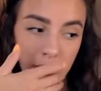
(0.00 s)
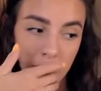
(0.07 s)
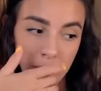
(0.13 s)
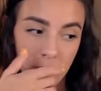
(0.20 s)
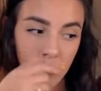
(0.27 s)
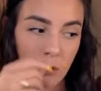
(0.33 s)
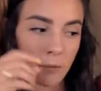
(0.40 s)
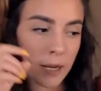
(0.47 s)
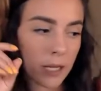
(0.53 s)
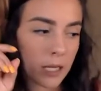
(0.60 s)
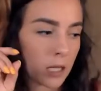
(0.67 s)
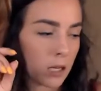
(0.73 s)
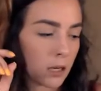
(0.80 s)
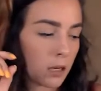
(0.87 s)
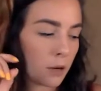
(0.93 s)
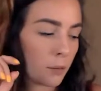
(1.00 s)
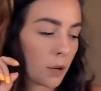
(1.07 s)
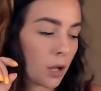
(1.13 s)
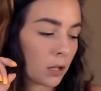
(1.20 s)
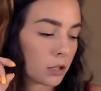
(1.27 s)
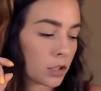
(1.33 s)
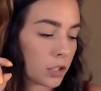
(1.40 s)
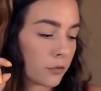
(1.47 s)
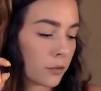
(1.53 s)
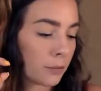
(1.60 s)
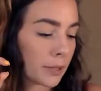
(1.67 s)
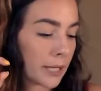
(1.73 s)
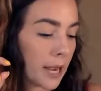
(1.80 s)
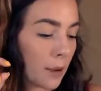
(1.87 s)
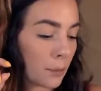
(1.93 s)
You might get an apology from a
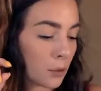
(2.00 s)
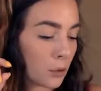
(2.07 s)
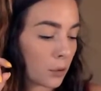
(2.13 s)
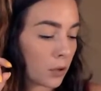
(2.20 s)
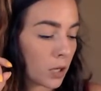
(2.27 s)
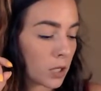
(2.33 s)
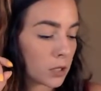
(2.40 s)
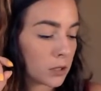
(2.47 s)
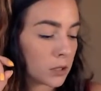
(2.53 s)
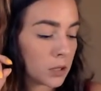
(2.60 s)
Capricorn.